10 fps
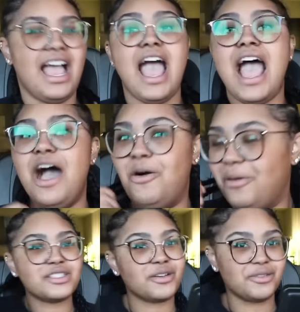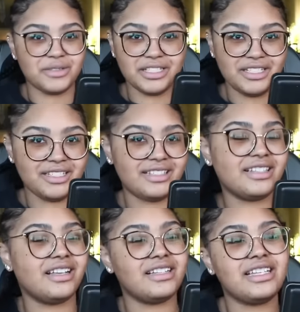Ow. So it really
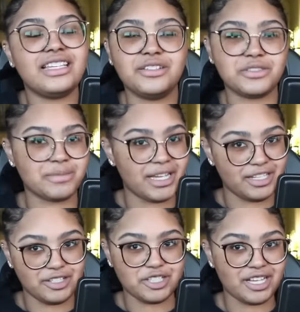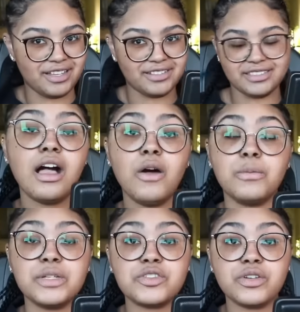heals my inner child. Oh,
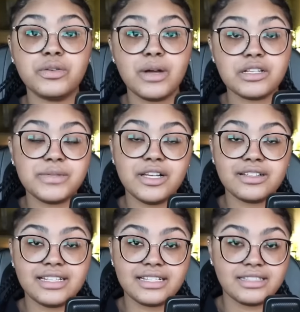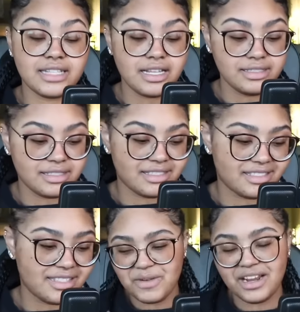be sure to watch me on Connect the
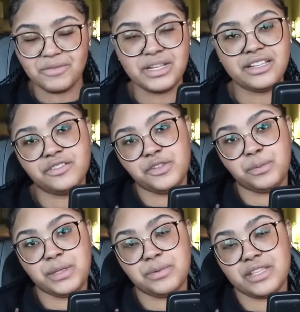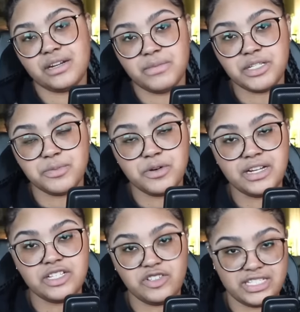Dots, where we interview people that are much more
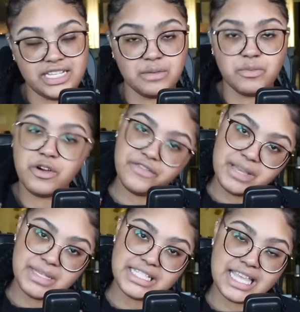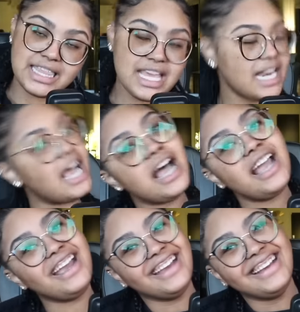interesting and more famous than
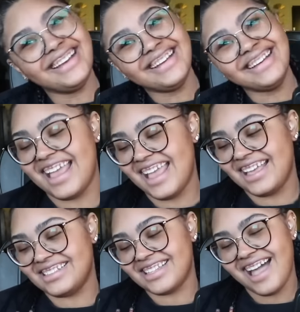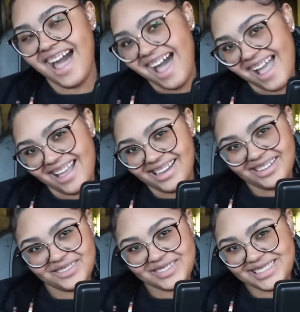I. And I
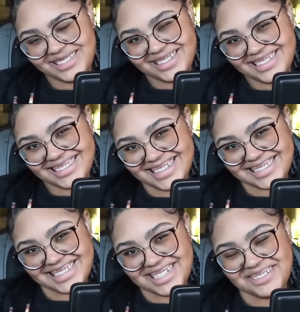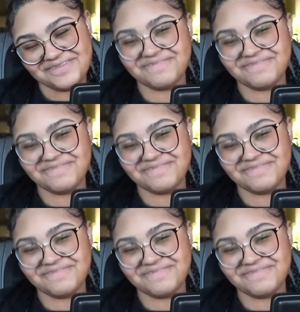will see you guys next time.